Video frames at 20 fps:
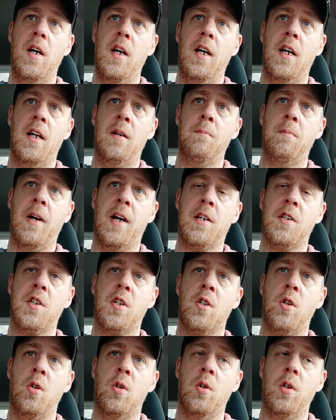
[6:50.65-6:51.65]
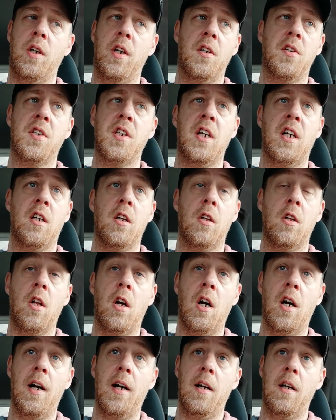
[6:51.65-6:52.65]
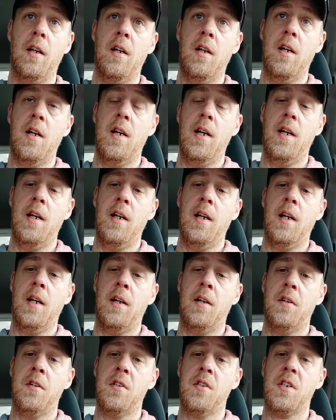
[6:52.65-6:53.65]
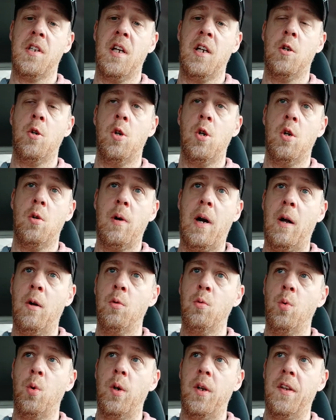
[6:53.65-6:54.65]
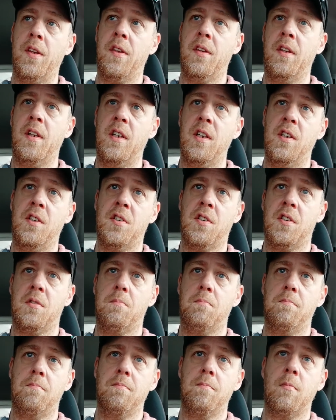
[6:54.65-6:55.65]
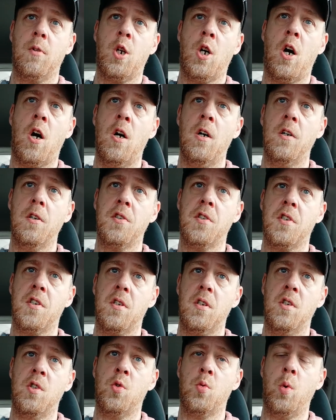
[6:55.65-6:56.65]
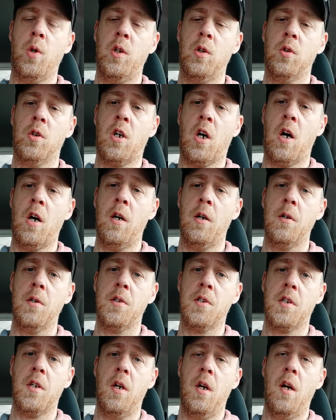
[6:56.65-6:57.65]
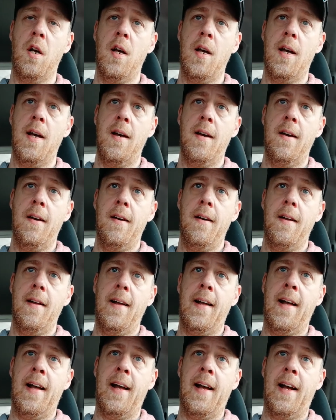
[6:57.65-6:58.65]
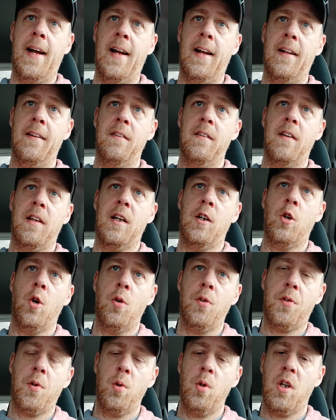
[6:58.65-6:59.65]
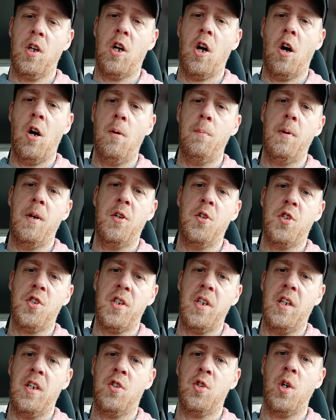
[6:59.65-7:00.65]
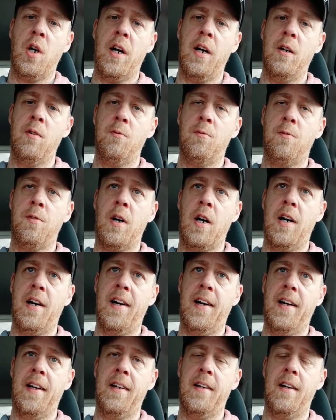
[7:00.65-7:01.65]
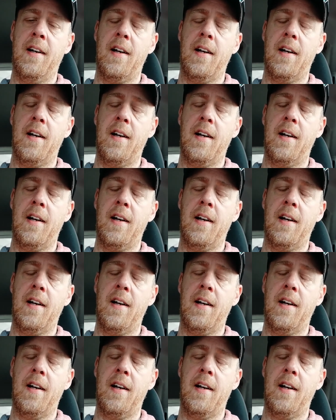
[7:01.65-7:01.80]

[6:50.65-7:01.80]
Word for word: in Mexico, you see it a lot, is they go around with these carts, these wheeled carts, and they go through the garbage. They try and find